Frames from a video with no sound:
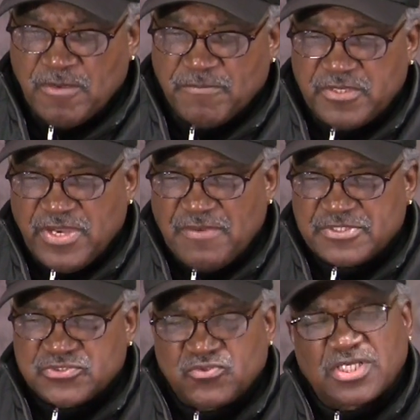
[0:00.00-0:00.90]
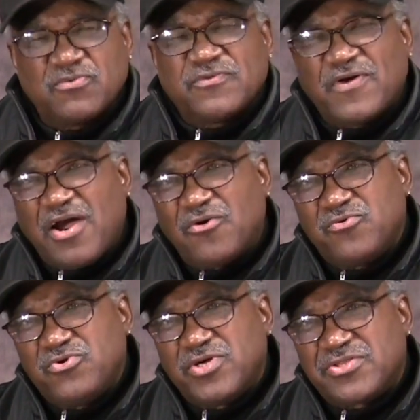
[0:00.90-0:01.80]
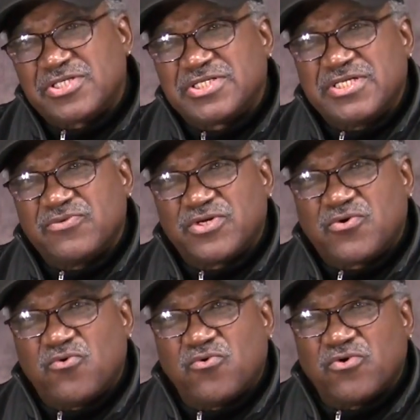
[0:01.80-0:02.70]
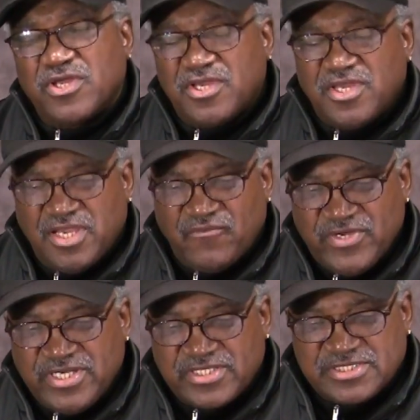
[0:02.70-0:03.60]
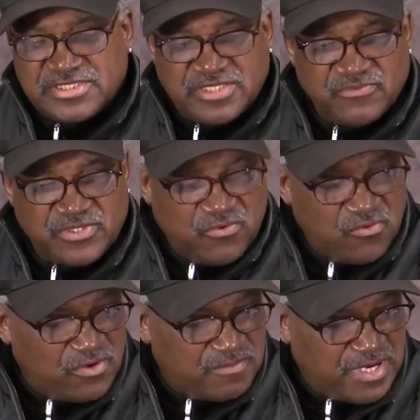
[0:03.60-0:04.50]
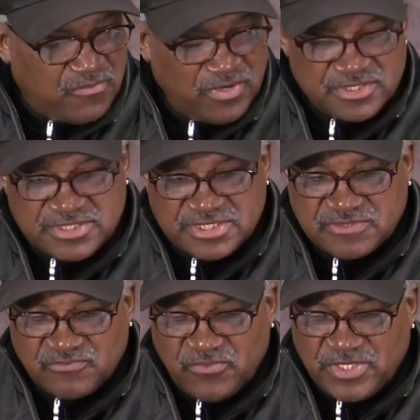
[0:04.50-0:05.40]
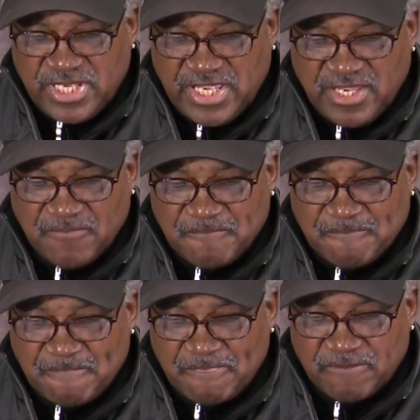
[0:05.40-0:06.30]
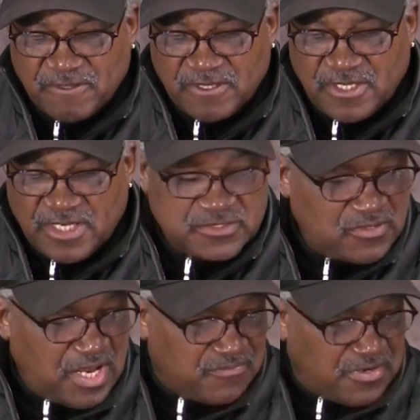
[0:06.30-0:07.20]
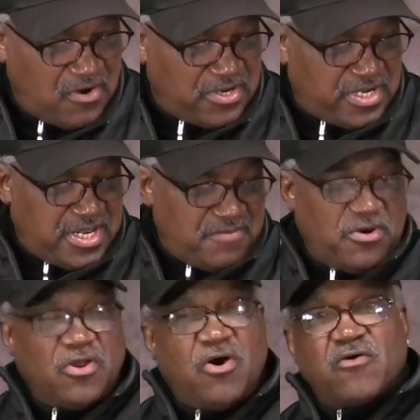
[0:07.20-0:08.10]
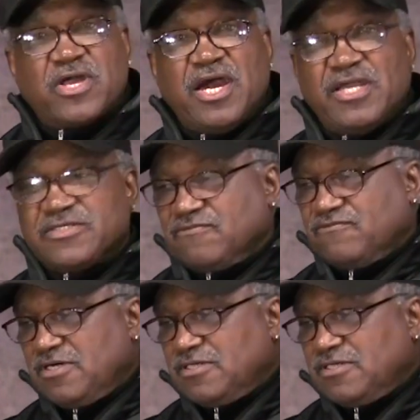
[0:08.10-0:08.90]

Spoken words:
But anyway, I've been struggling with how do you get this thing to record? If we can get this thing to record, man, what a system we would have. And so I've gone out and I bought all kinds of